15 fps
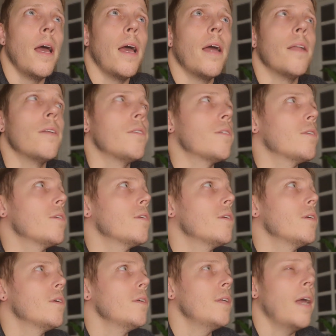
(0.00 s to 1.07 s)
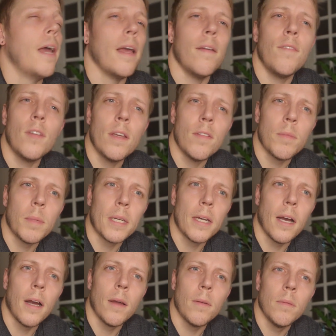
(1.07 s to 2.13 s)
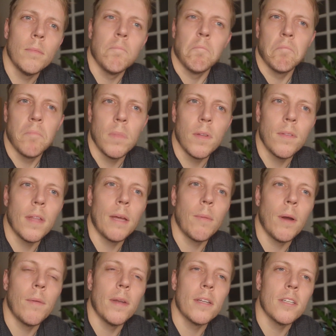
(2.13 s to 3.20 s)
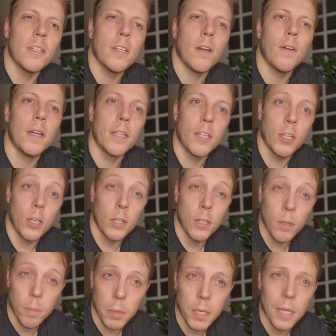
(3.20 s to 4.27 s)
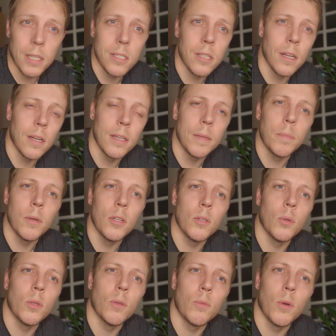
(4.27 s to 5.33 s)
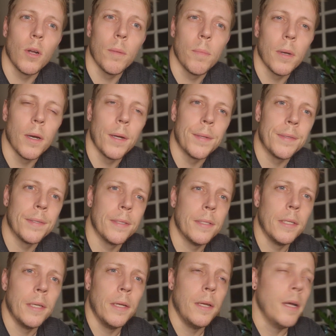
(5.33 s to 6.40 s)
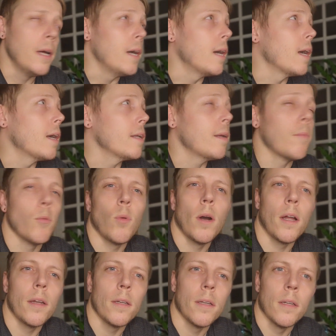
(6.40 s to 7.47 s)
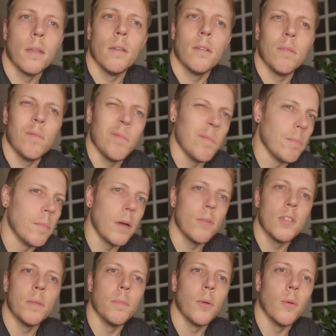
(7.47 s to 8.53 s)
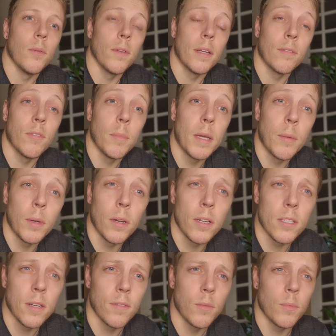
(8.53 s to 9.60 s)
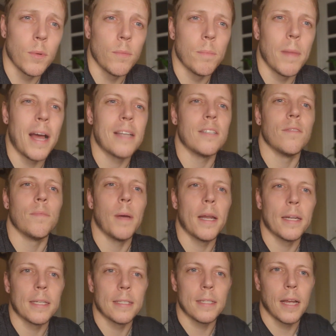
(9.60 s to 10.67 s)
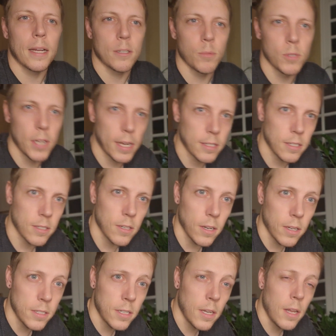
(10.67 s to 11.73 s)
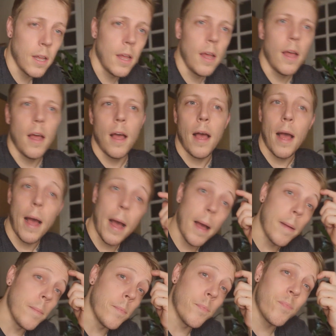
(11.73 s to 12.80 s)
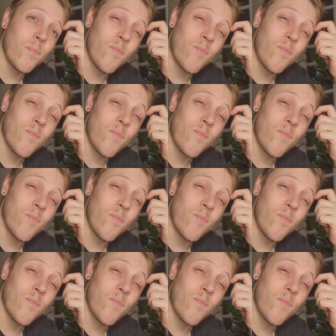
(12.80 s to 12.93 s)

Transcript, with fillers: and yeah, if you give them a go, they won't necessarily cure you, but they certainly put you on the right path. Uh, number one, most important thing for me when I suffered with massive panic attacks was exercise. Um,